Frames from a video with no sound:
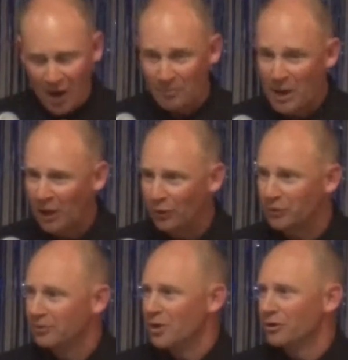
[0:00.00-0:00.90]

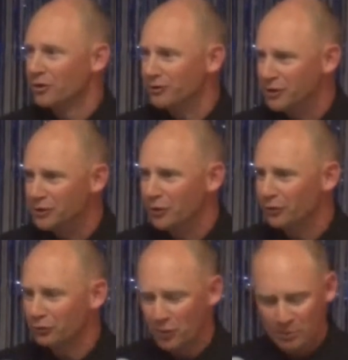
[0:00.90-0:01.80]
Allie
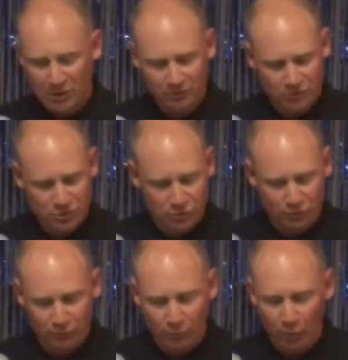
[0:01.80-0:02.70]
continued her swimming.
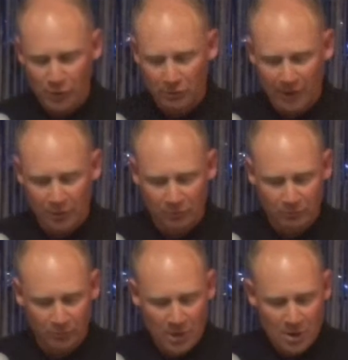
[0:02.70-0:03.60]
She was a 4-year
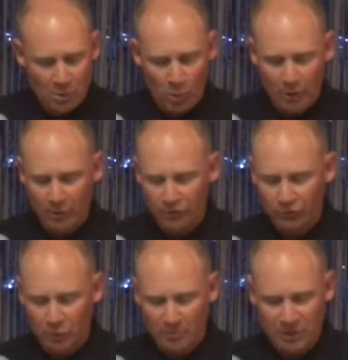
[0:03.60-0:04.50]
letter winner
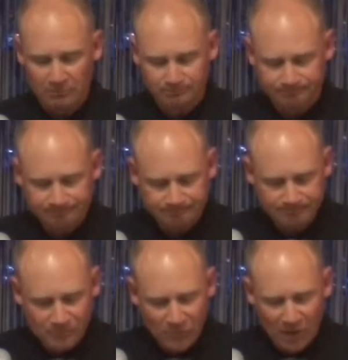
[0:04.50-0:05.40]
in swimming,
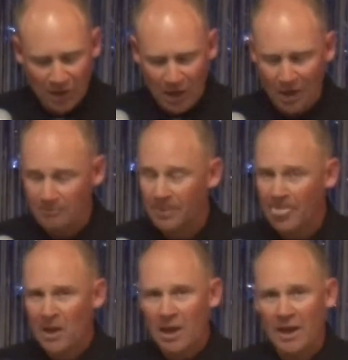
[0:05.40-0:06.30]

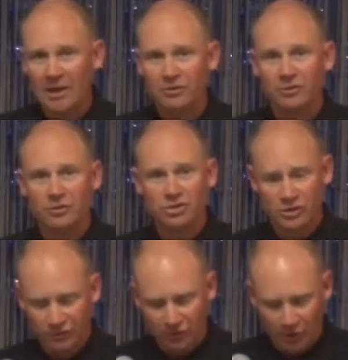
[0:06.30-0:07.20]
and
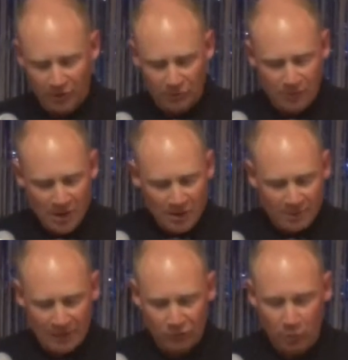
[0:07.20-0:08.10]
she started
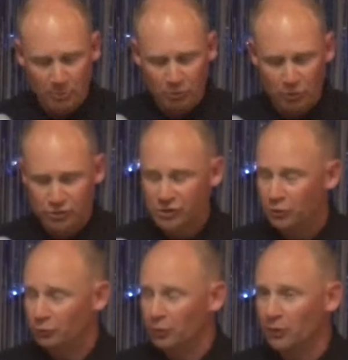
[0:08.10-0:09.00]
that swimming when
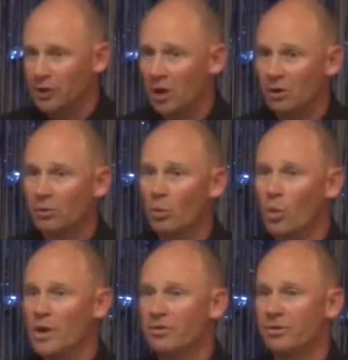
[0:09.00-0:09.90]
she was real
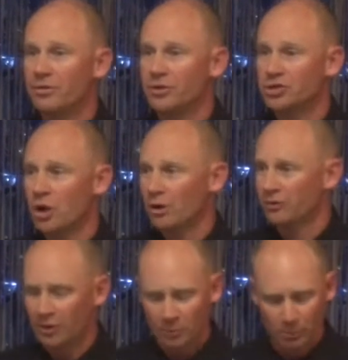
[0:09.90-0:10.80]
young with the
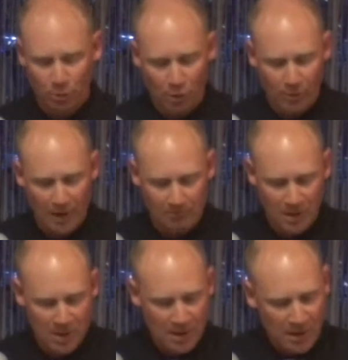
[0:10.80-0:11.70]
Shark Summer Program.